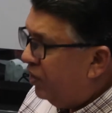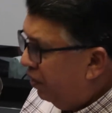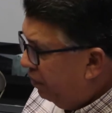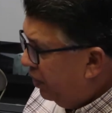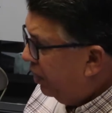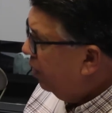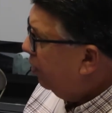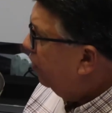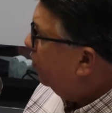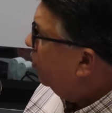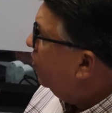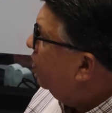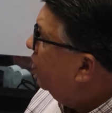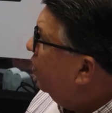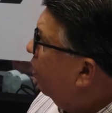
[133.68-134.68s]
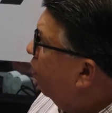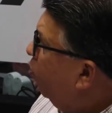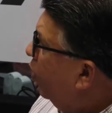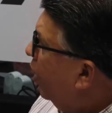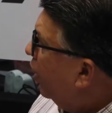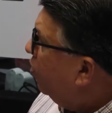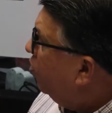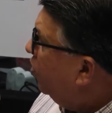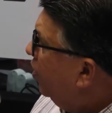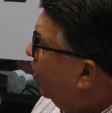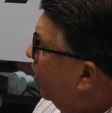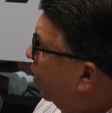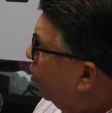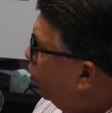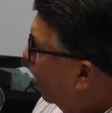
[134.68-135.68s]
dividends. They would like to
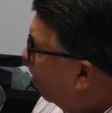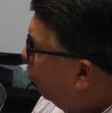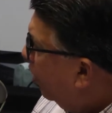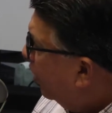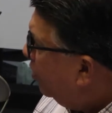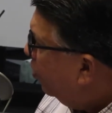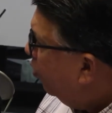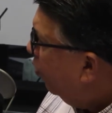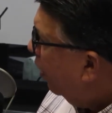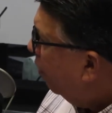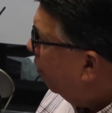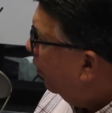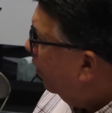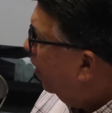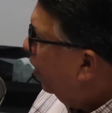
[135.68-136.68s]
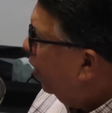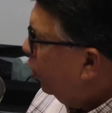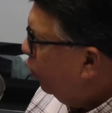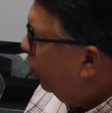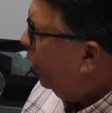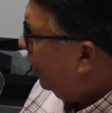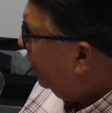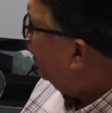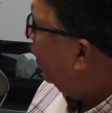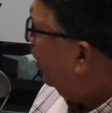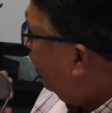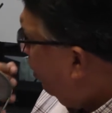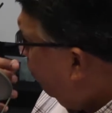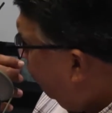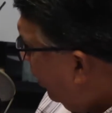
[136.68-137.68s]
see their share price go up. So it is
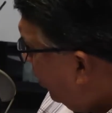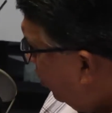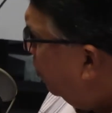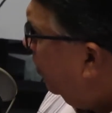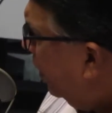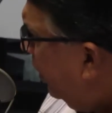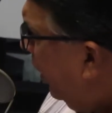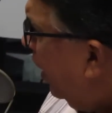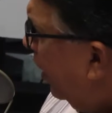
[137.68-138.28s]
an investment